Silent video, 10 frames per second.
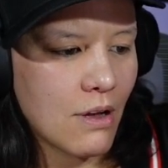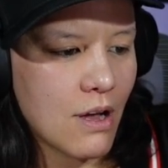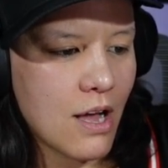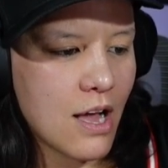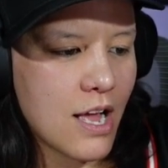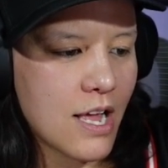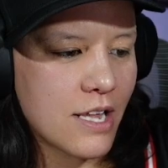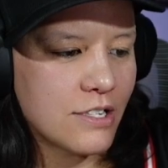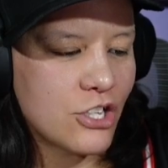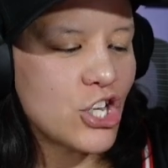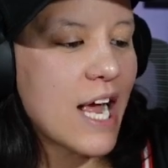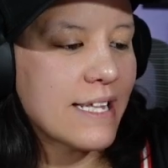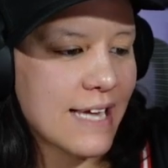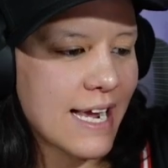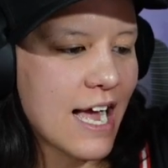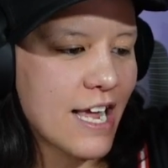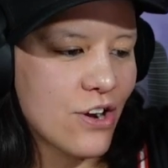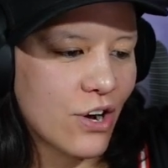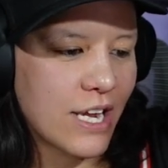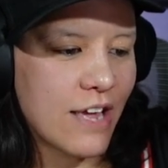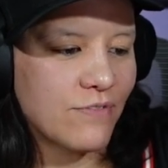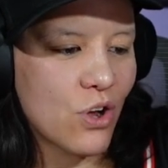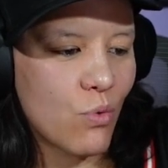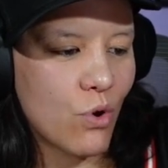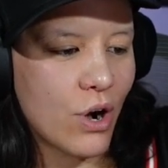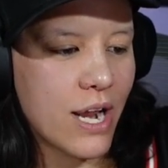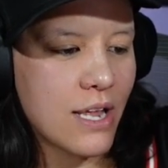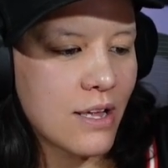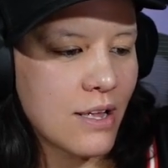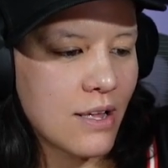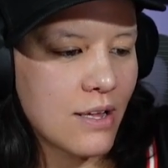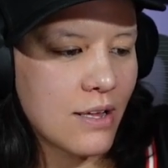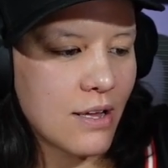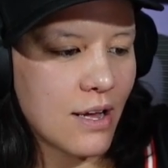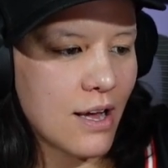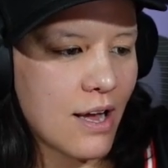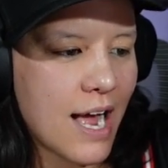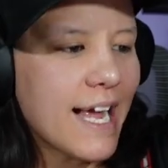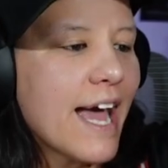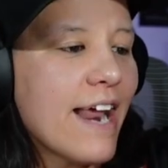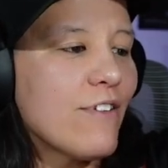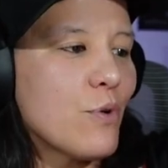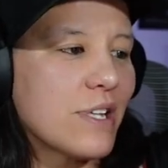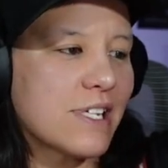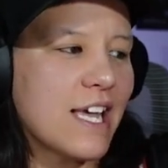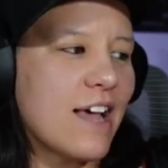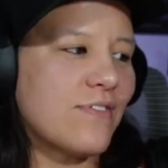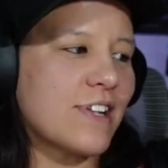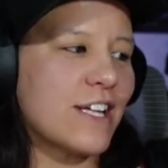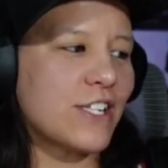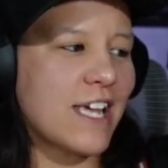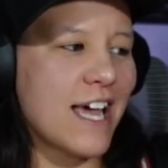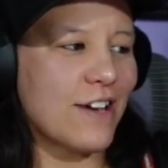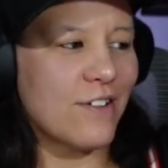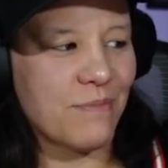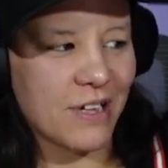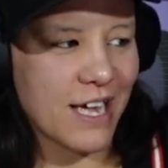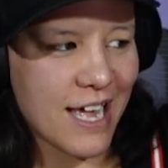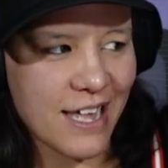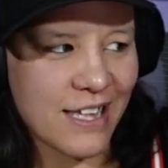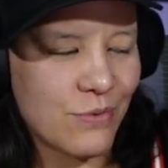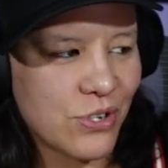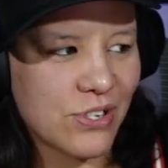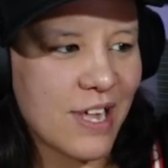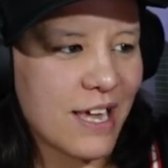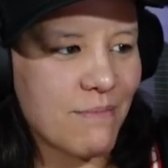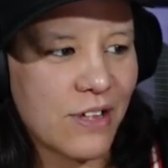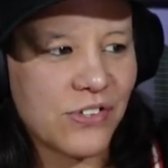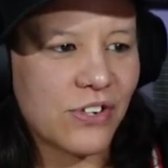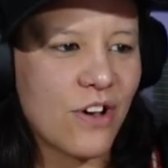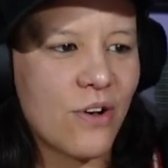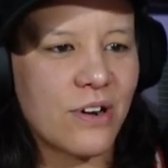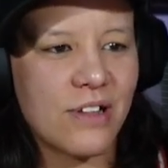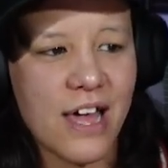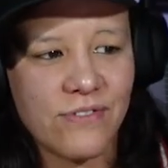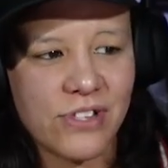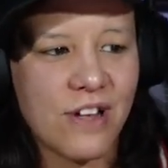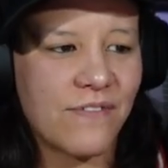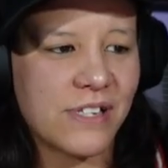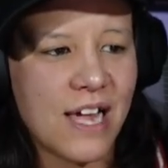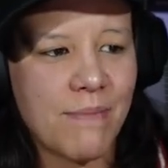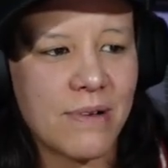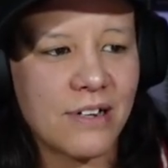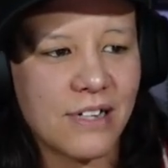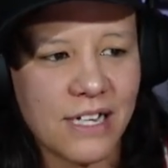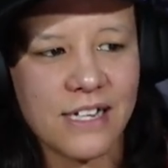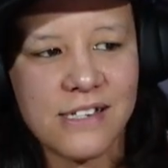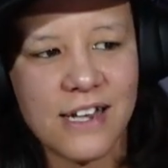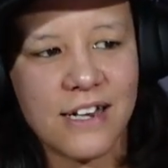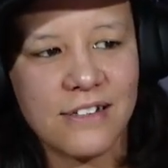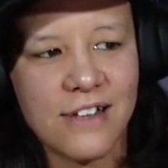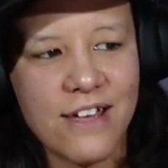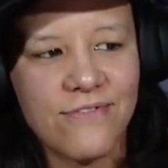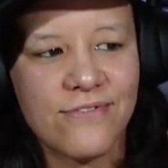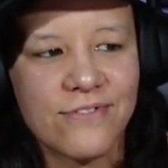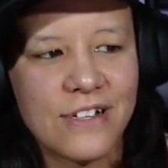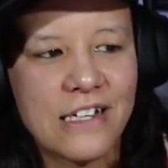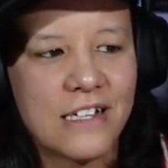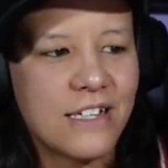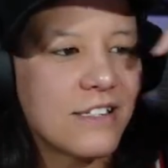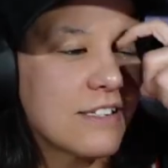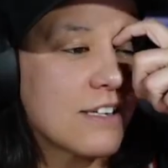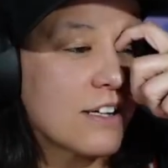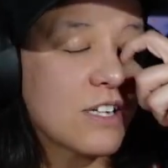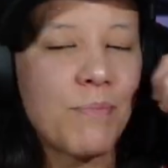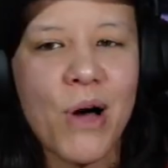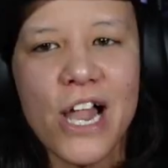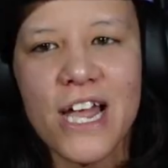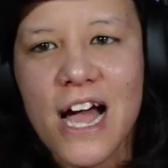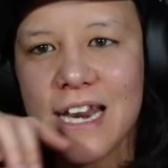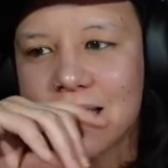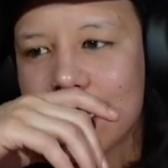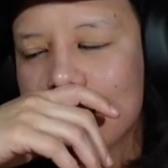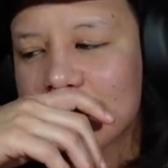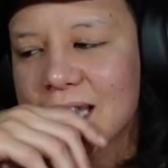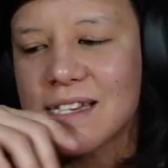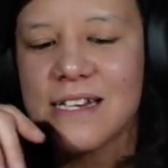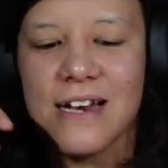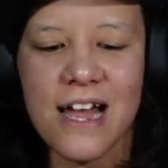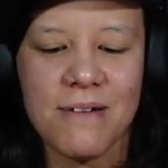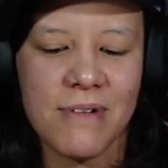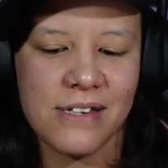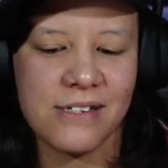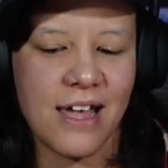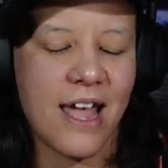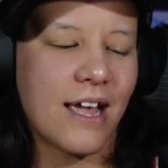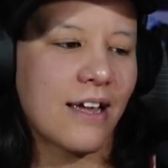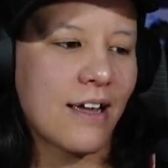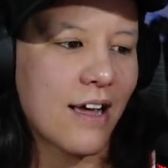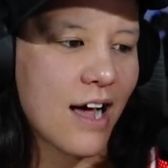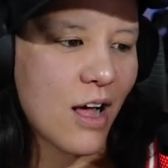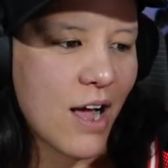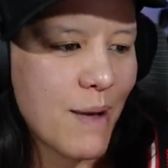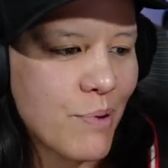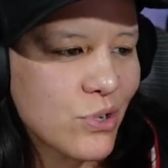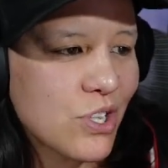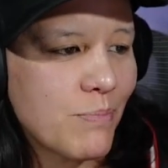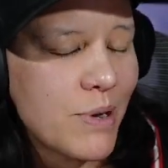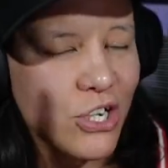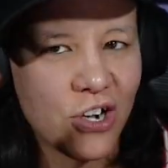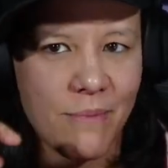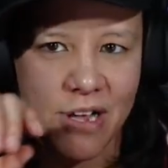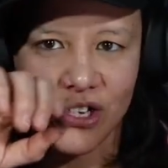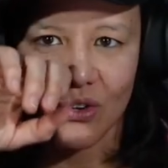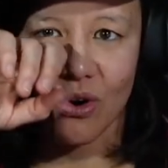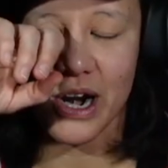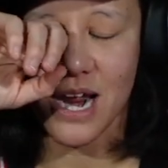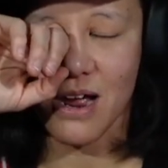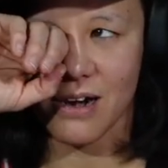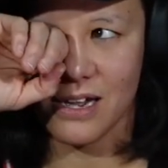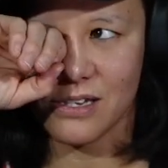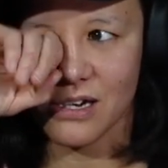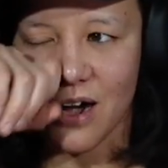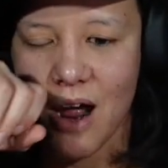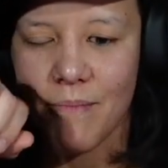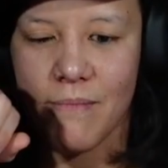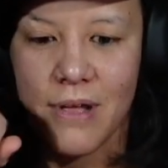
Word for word: Uh, gent, I got your gift. Don't worry. Uh, I got everyone's gifts. I just can't. I'm not. I, it was like months ago, and a lot of stuff has happened. And like I said, life sucks. Apollyon, it's a '69 Mustang. I'll, I posted a picture on my story on Instagram.